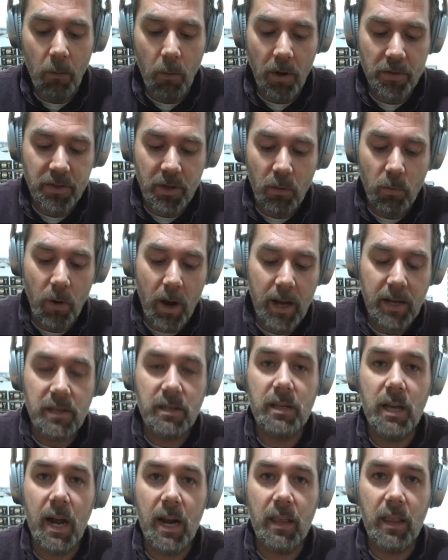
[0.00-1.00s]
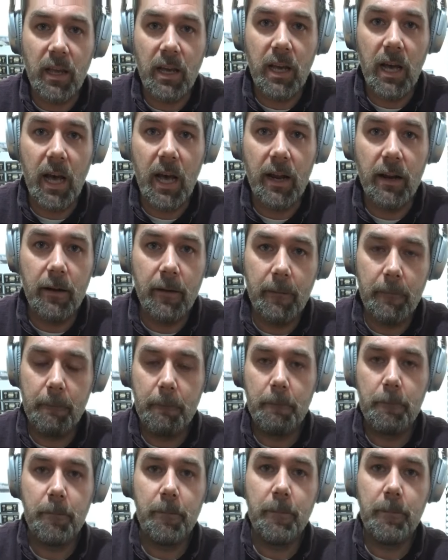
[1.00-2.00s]
I want the right side of the cut,
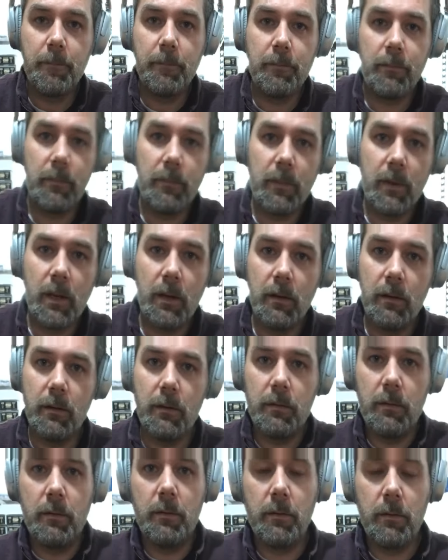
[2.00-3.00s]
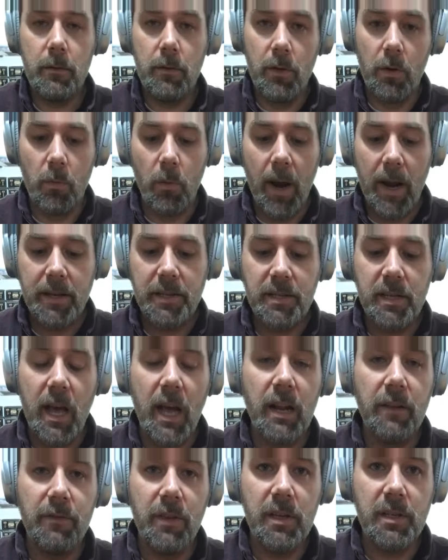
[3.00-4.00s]
the right
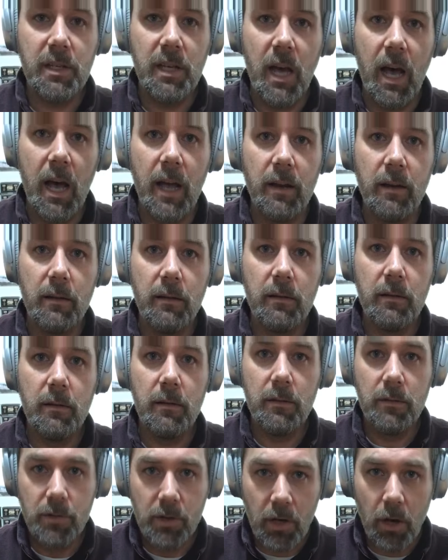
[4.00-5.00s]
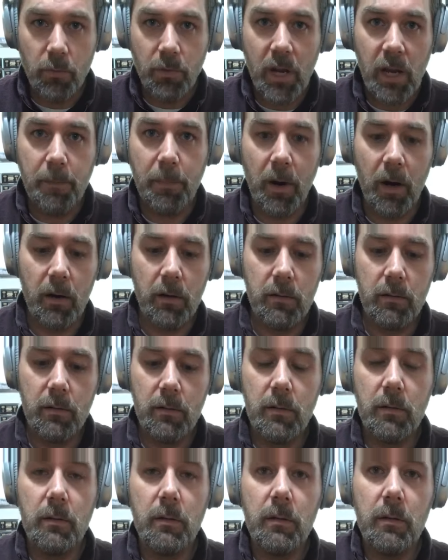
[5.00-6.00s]
side of this cut, to go deeper.
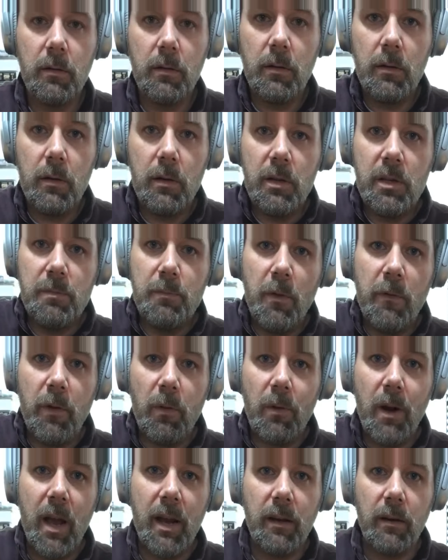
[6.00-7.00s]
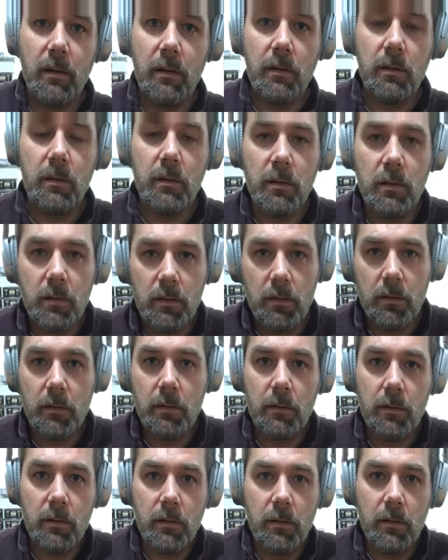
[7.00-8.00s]
Just move it right,
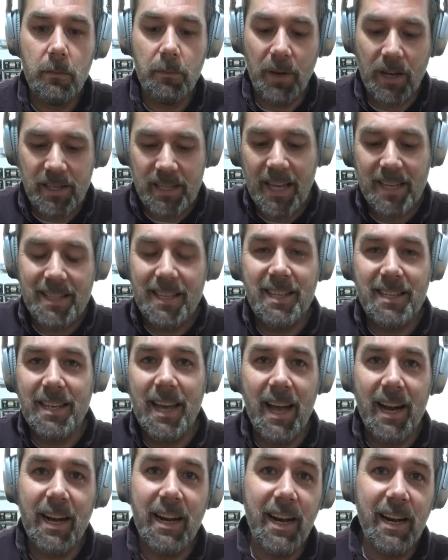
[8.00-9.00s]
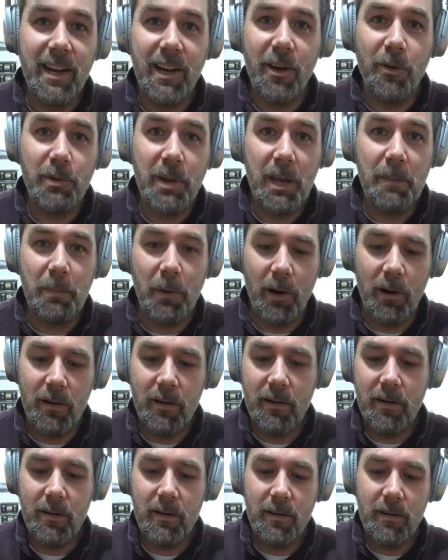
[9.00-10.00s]
because that's the side I need to go
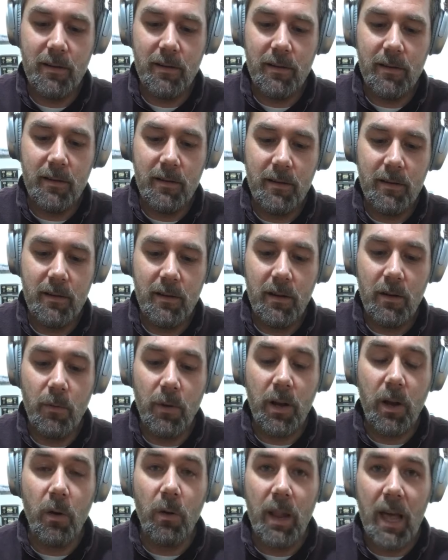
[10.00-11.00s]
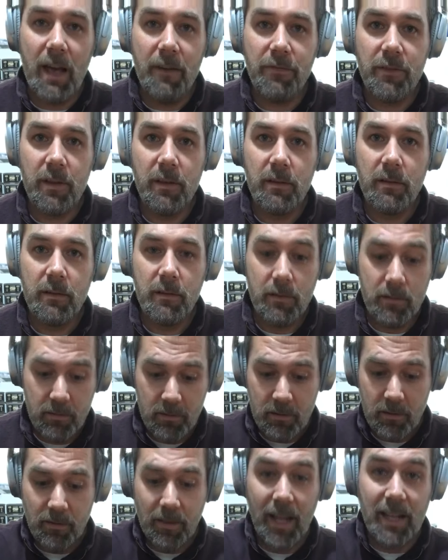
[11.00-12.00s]
deeper. When I go left,
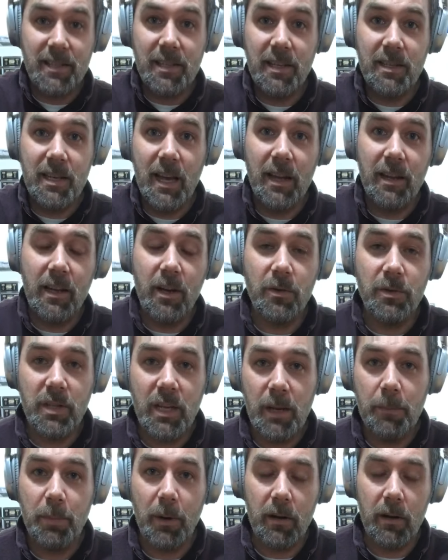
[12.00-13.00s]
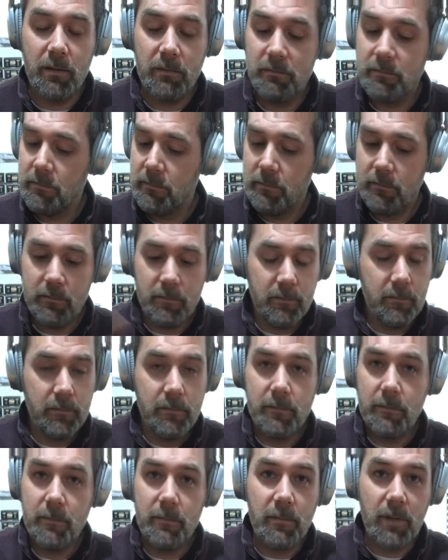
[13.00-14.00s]
that's the side that goes deeper.
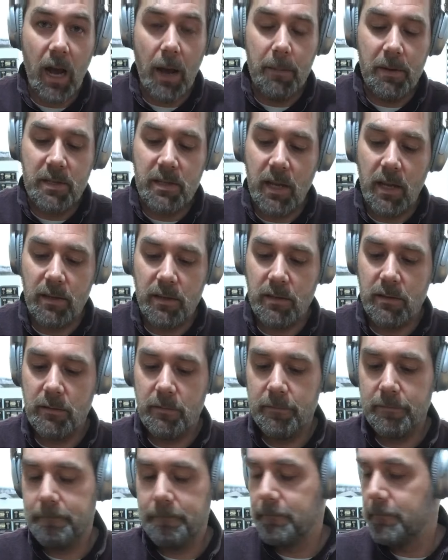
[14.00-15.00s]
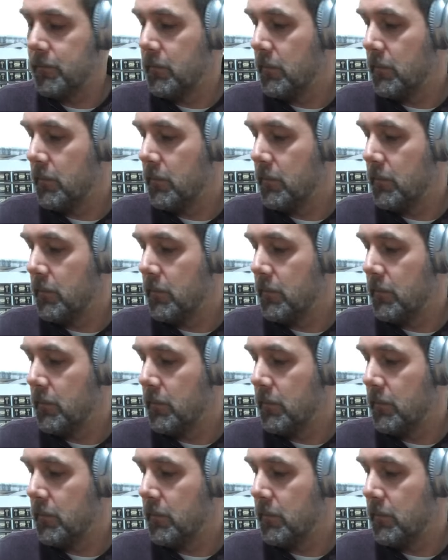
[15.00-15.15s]
Common sense.